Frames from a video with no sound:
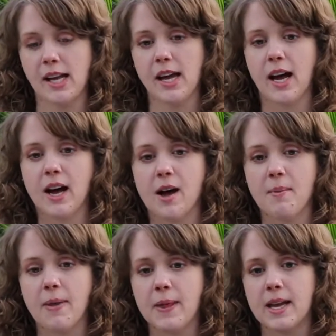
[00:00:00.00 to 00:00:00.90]

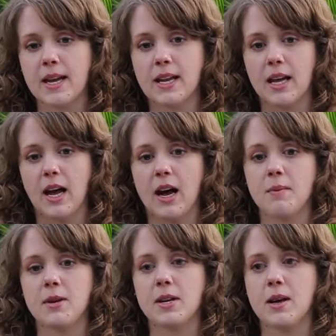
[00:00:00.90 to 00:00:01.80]
And then I'm
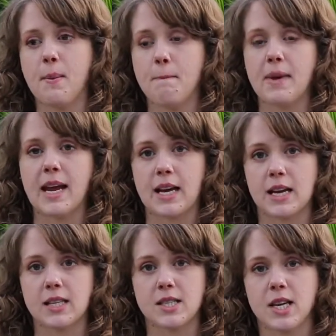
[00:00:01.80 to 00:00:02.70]
going to make a
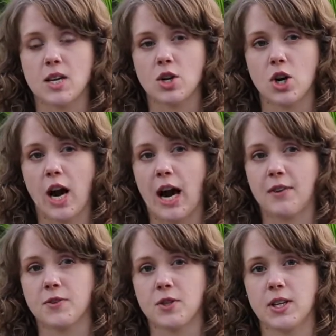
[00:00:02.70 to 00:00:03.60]
container
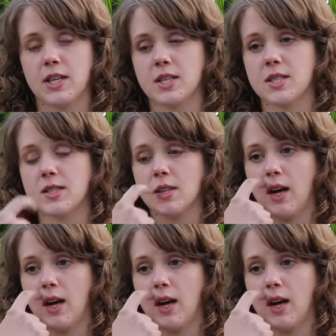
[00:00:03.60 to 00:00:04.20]
after this,